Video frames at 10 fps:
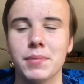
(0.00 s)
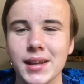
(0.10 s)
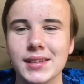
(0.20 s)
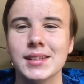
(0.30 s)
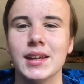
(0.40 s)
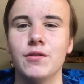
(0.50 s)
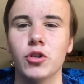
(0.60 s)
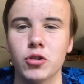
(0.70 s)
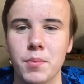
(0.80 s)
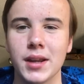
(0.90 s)
Please leave
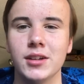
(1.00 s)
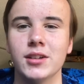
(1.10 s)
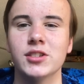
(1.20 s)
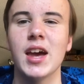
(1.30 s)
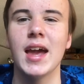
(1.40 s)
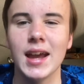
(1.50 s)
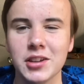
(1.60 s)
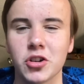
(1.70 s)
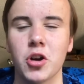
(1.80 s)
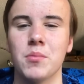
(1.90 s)
your opinions in
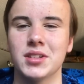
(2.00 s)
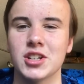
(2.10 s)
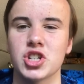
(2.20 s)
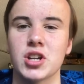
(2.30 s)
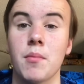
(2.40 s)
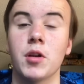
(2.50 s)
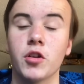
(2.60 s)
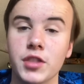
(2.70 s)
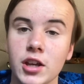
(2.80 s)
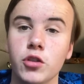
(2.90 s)
the comment section down
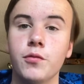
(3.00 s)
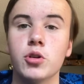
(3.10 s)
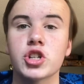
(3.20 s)
below. Thank you for